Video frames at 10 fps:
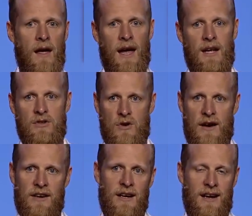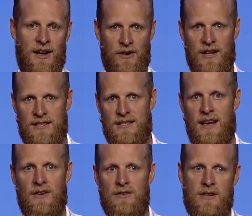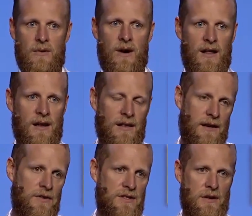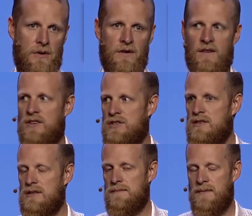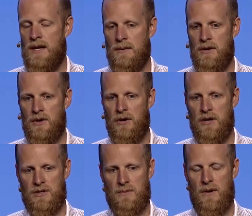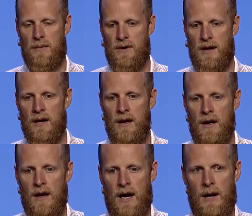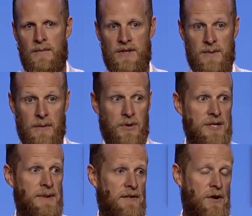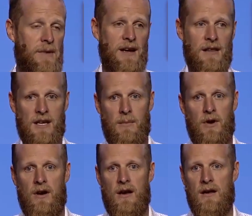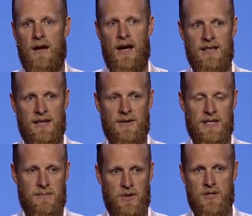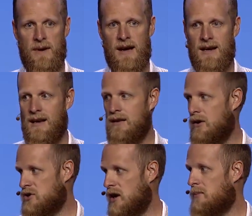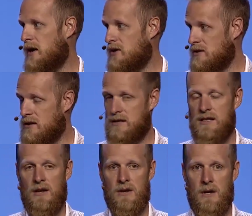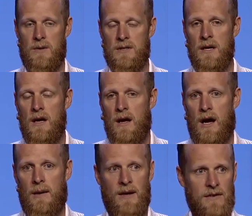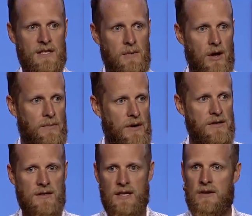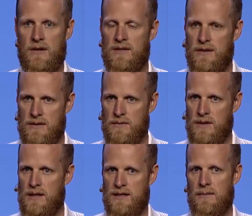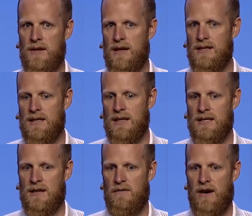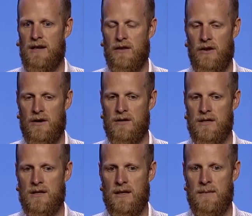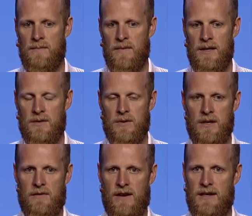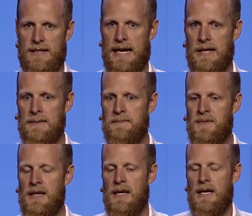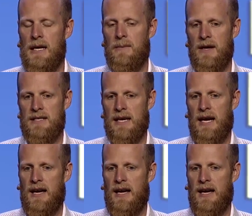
and driving internet standards in a way that leverage their own inventions and their own intellectual property. There's been a pushback from that in the community, as there was this pushback in large operators, large telcos, and even small operators and telcos. You know, it's something that isn't confined to the large, that is really confined to talent. But